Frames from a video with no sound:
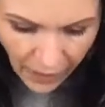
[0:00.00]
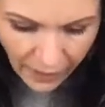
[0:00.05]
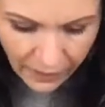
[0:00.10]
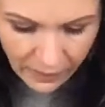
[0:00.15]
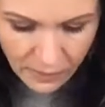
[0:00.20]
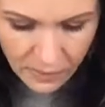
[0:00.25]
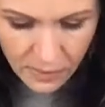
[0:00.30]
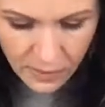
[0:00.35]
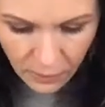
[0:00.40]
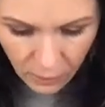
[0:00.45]

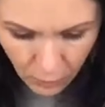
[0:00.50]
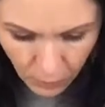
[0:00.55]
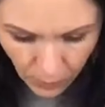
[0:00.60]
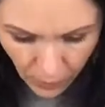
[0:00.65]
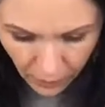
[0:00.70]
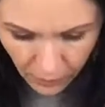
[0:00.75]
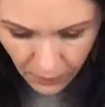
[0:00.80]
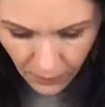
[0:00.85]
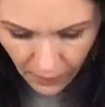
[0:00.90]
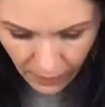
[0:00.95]
consider
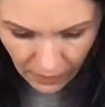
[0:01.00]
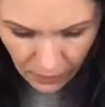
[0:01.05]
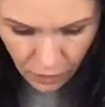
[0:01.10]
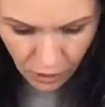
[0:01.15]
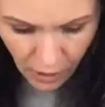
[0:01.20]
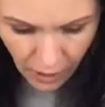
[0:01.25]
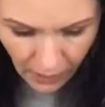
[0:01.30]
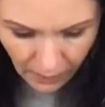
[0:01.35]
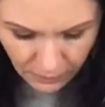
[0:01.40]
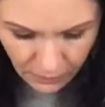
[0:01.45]
part of my
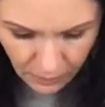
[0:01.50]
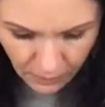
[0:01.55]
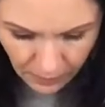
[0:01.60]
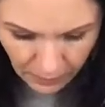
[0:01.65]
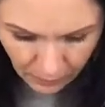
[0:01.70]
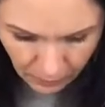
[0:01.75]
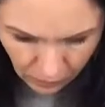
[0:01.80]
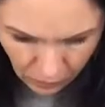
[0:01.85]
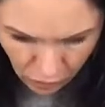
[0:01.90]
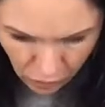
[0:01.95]
job to be
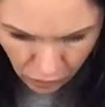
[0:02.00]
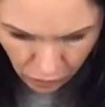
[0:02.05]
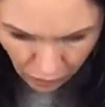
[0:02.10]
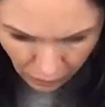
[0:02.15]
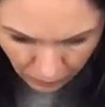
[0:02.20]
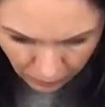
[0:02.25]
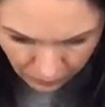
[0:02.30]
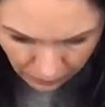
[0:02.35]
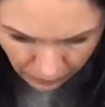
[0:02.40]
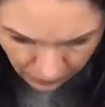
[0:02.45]
able to
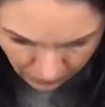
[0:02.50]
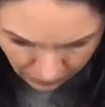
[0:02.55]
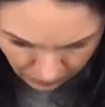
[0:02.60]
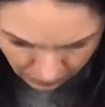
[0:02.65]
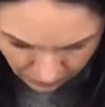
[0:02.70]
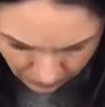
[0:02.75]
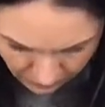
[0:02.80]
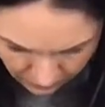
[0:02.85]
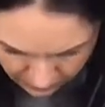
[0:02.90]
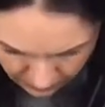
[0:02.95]
show you
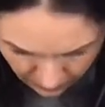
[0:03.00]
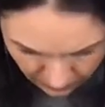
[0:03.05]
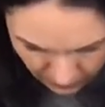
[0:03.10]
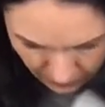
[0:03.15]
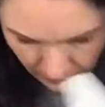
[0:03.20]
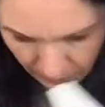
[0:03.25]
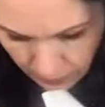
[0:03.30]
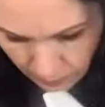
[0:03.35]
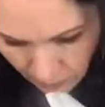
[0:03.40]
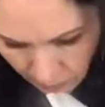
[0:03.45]

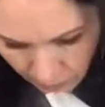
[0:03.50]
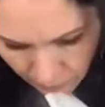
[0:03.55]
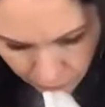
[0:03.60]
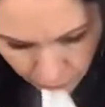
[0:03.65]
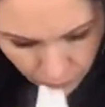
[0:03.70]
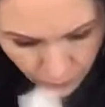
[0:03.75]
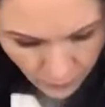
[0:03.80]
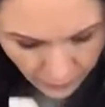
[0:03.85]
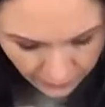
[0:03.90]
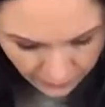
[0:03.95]
a
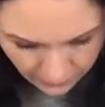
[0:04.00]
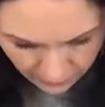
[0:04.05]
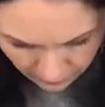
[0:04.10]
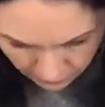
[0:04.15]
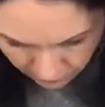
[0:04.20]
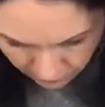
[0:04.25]
variety of